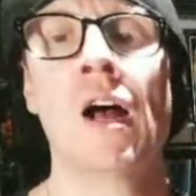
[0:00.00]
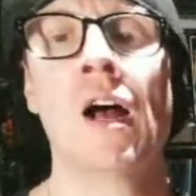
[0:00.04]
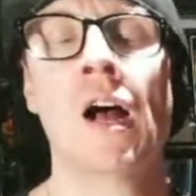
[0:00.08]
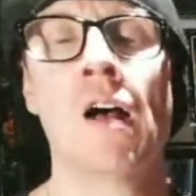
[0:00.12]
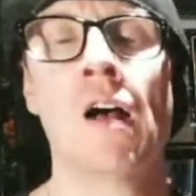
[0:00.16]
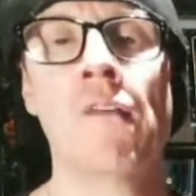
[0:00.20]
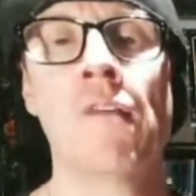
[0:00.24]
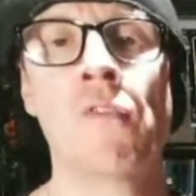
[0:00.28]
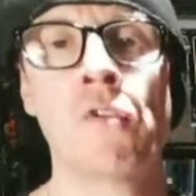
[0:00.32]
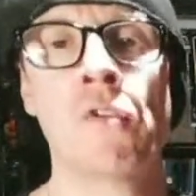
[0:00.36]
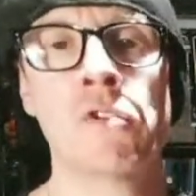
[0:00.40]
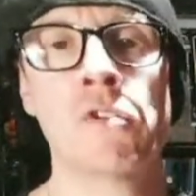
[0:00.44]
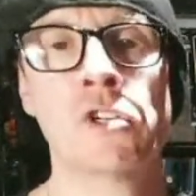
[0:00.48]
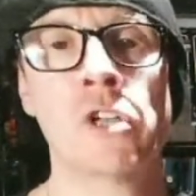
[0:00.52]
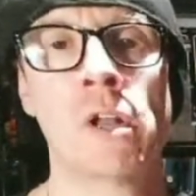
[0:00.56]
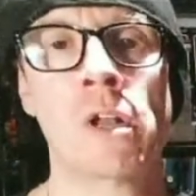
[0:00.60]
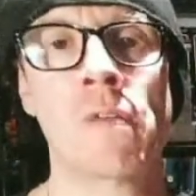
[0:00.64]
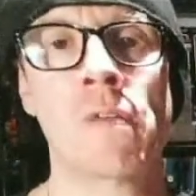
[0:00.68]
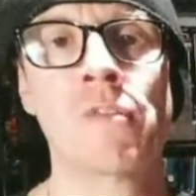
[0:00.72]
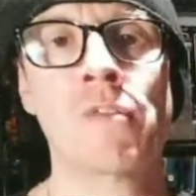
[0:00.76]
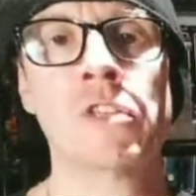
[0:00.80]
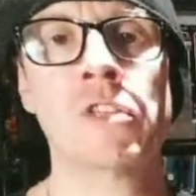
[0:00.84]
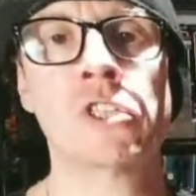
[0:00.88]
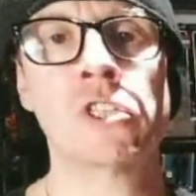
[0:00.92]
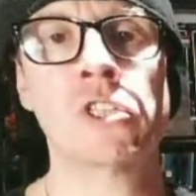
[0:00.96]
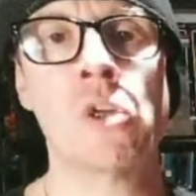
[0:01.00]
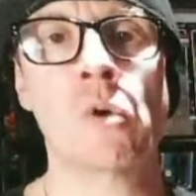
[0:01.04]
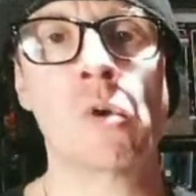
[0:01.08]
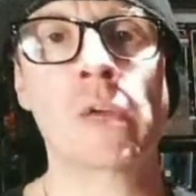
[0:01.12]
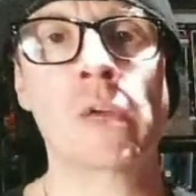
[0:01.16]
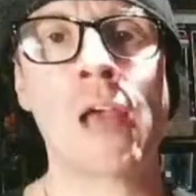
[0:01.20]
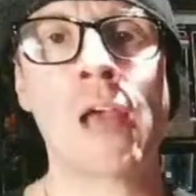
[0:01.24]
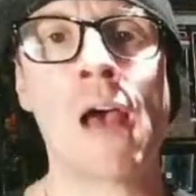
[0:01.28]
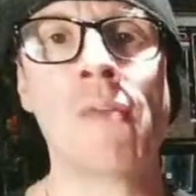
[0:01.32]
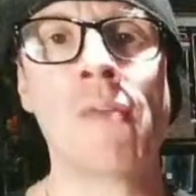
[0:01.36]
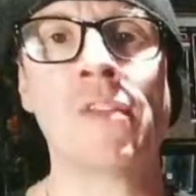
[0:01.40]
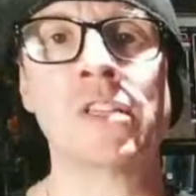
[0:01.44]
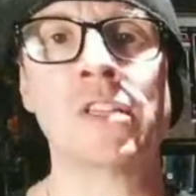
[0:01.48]
version of the
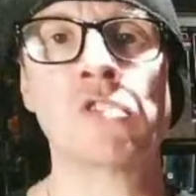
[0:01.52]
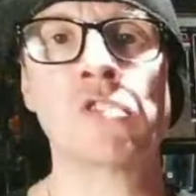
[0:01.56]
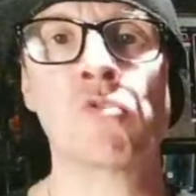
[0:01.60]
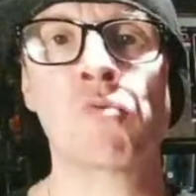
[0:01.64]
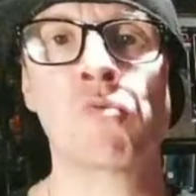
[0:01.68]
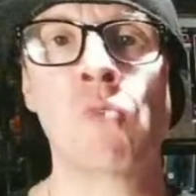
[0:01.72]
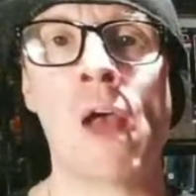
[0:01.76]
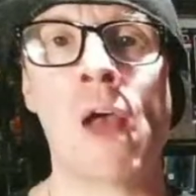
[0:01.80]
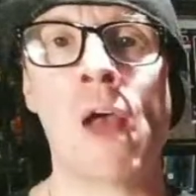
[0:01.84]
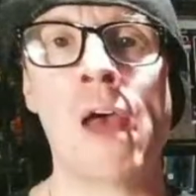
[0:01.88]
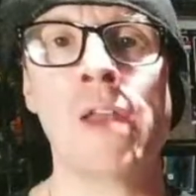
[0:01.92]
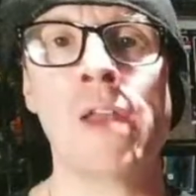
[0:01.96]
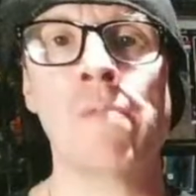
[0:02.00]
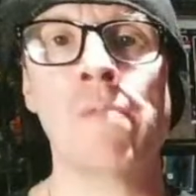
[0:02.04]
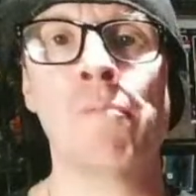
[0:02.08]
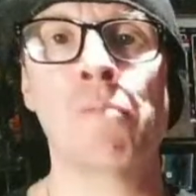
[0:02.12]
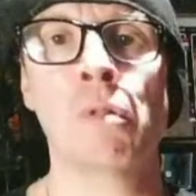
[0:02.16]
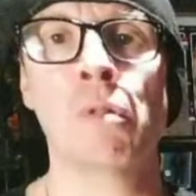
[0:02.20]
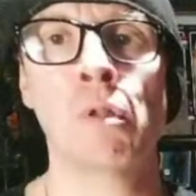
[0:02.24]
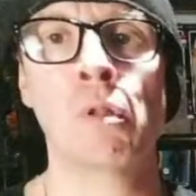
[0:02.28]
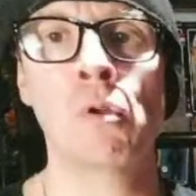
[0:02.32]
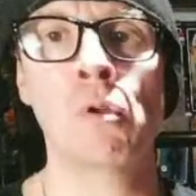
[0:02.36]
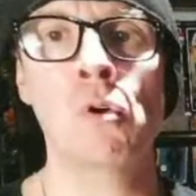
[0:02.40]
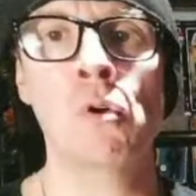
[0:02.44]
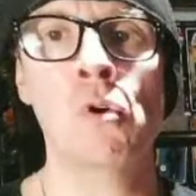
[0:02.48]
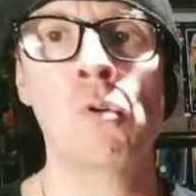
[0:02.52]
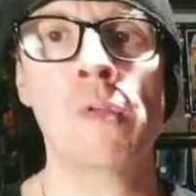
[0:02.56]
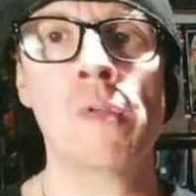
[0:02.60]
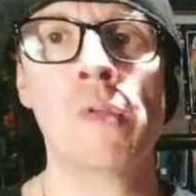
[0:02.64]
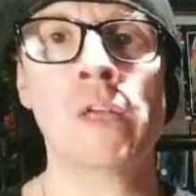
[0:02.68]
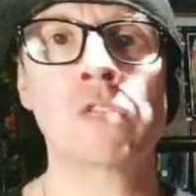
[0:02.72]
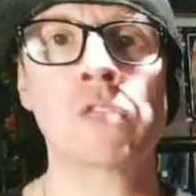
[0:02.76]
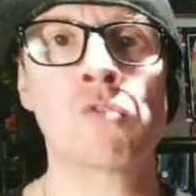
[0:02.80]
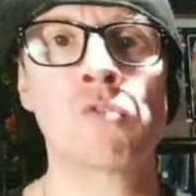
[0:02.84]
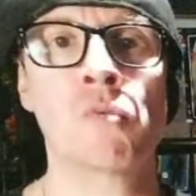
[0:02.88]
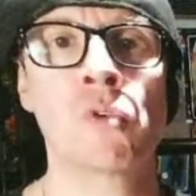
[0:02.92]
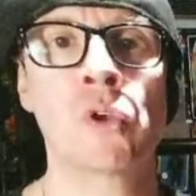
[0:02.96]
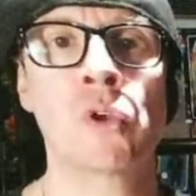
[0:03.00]
Snowcat that's red and blue.
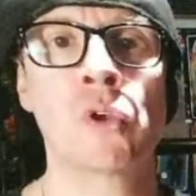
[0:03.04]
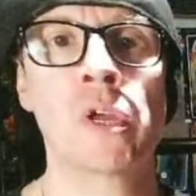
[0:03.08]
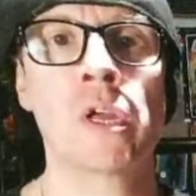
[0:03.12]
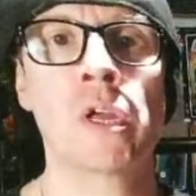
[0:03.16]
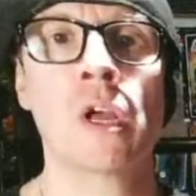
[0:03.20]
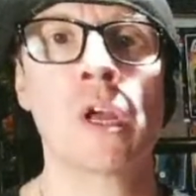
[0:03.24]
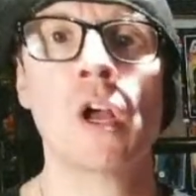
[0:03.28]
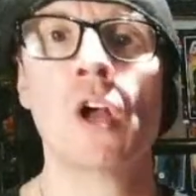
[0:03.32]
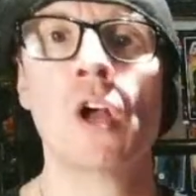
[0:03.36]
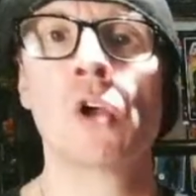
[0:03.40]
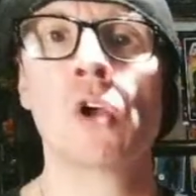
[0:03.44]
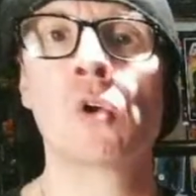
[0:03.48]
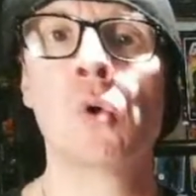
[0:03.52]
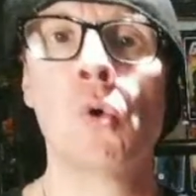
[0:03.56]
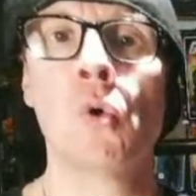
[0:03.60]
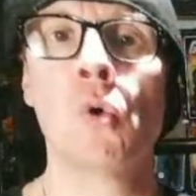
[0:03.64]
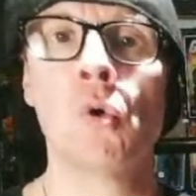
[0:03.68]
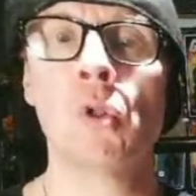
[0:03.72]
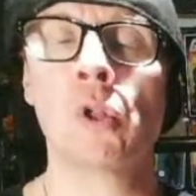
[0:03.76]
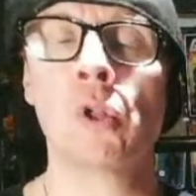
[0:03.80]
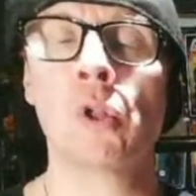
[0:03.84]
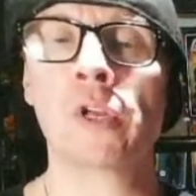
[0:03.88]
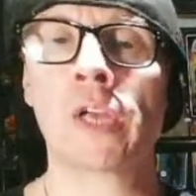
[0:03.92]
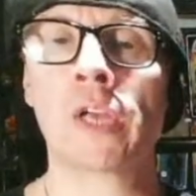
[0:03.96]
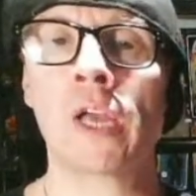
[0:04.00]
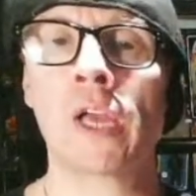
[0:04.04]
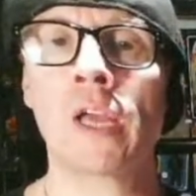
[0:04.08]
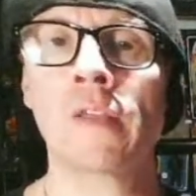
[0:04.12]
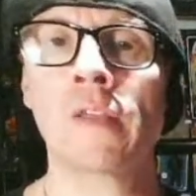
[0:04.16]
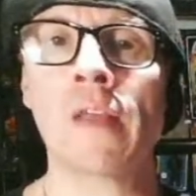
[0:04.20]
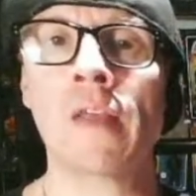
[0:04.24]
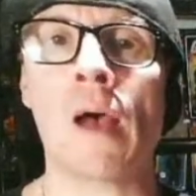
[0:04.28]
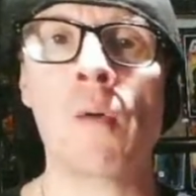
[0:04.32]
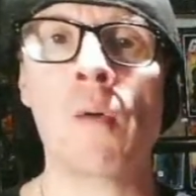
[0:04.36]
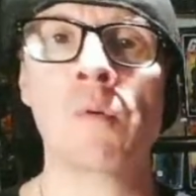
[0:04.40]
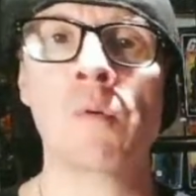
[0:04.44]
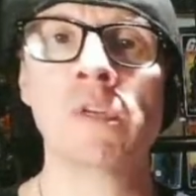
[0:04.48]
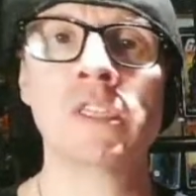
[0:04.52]
That's really cool looking.
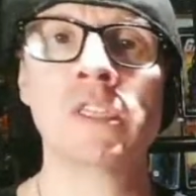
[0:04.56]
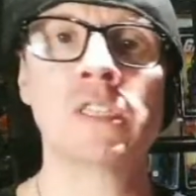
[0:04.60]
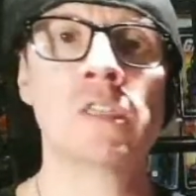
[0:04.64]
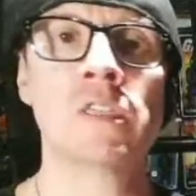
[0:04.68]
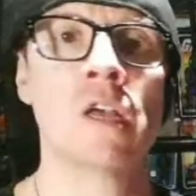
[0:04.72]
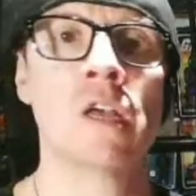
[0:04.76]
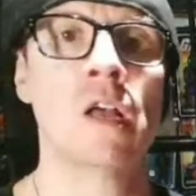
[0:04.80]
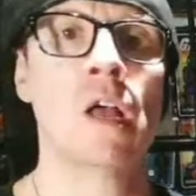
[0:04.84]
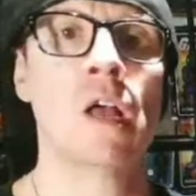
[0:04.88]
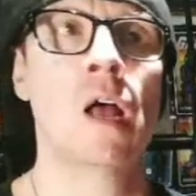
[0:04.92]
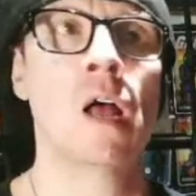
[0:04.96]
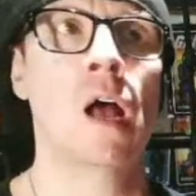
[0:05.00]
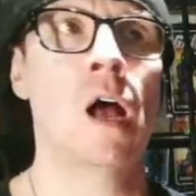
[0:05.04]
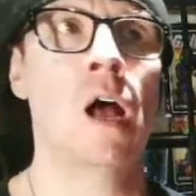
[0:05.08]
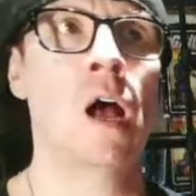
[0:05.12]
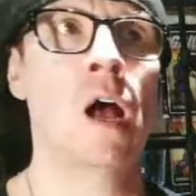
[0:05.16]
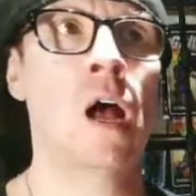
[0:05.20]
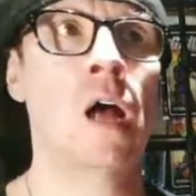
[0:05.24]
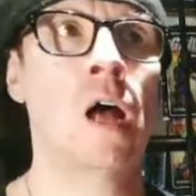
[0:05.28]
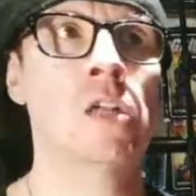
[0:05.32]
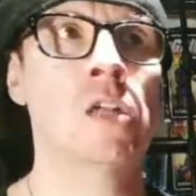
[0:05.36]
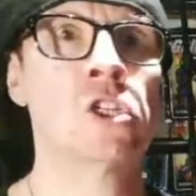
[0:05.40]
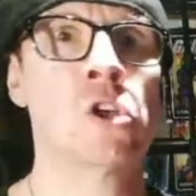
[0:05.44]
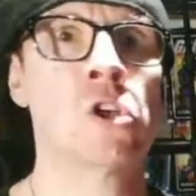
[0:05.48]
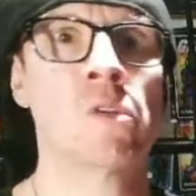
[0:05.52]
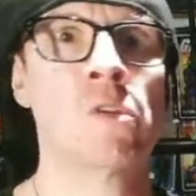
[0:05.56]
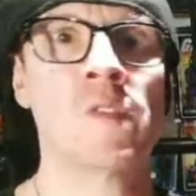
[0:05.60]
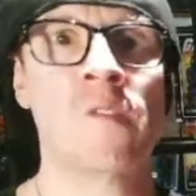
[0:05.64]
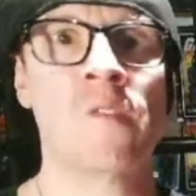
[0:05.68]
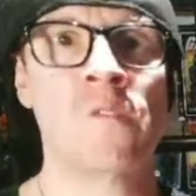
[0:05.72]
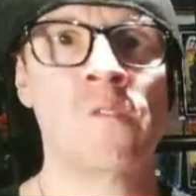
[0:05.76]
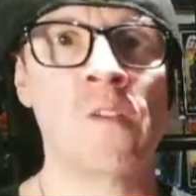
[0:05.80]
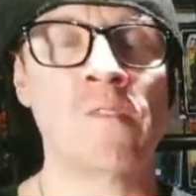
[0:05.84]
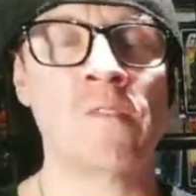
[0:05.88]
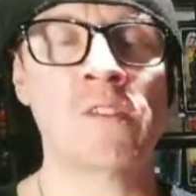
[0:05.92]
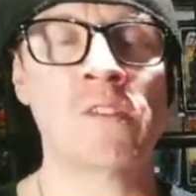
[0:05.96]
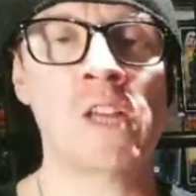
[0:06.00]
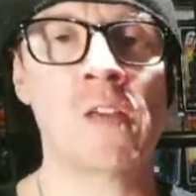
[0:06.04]
That was during the
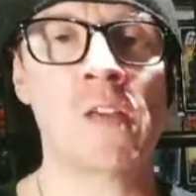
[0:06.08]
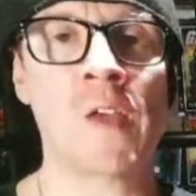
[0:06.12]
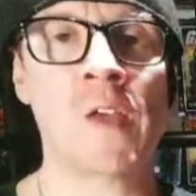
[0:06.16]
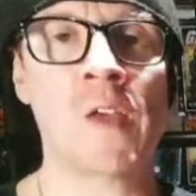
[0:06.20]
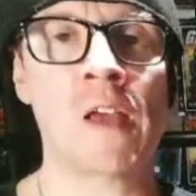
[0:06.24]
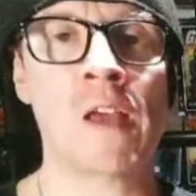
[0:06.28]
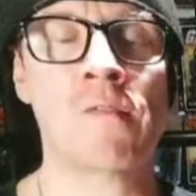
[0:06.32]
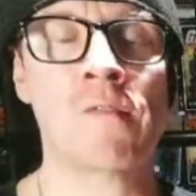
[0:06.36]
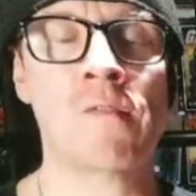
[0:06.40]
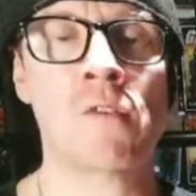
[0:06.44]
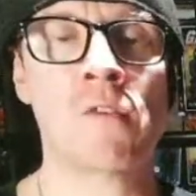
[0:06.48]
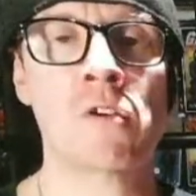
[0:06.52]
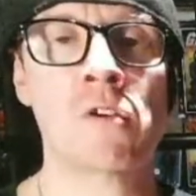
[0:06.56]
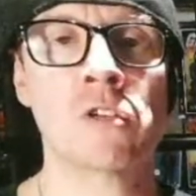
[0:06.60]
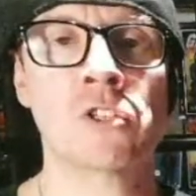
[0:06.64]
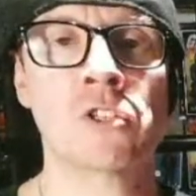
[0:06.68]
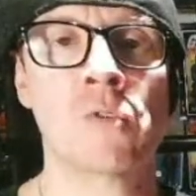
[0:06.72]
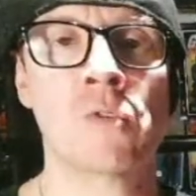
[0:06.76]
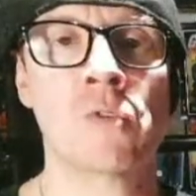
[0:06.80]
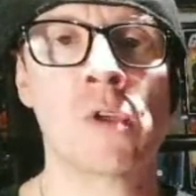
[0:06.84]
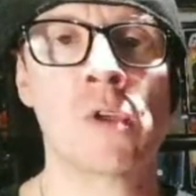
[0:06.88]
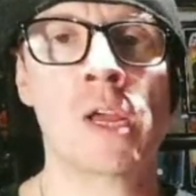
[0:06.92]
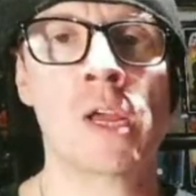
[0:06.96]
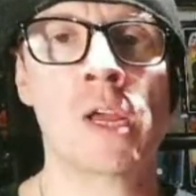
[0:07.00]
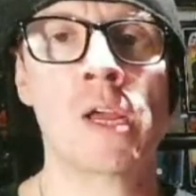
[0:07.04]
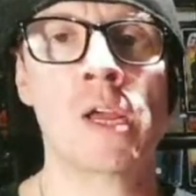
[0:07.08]
50th anniversary.